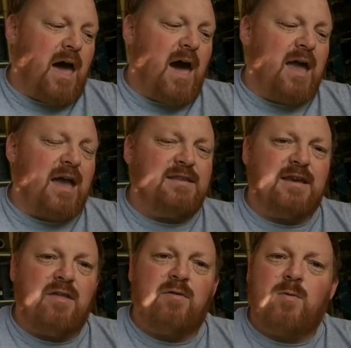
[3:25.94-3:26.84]
I got
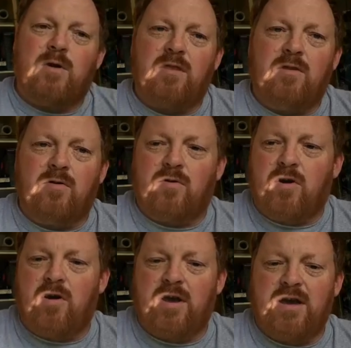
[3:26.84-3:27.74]
together with one of the local
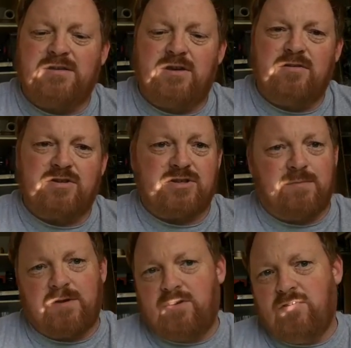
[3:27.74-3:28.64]
car guys here. This is
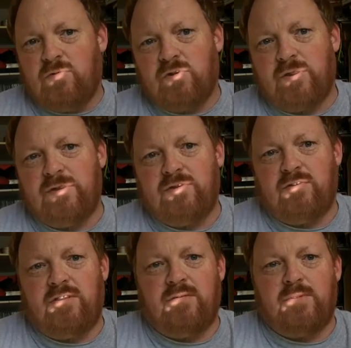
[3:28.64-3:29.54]
something new that we're going to be
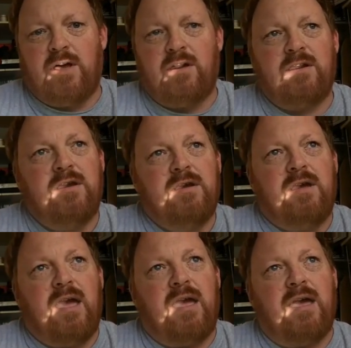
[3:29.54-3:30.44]
doing on the blog.
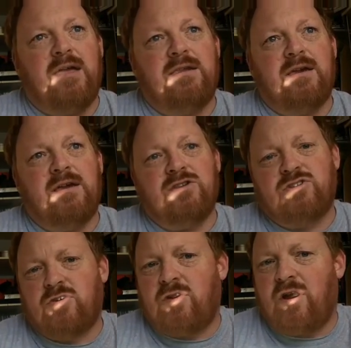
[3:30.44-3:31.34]
And
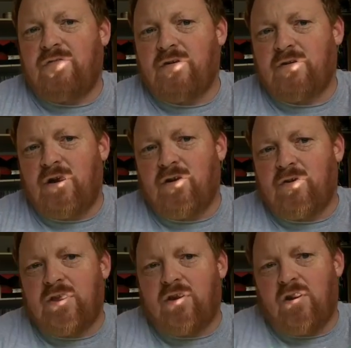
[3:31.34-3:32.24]
just show you off a
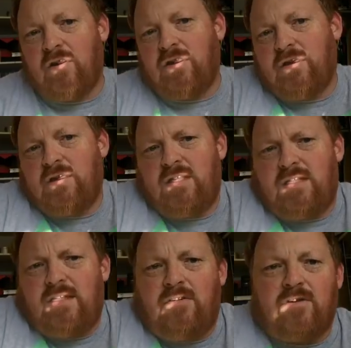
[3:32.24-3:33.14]
great car and
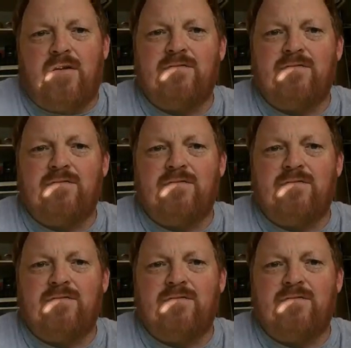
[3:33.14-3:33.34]
a little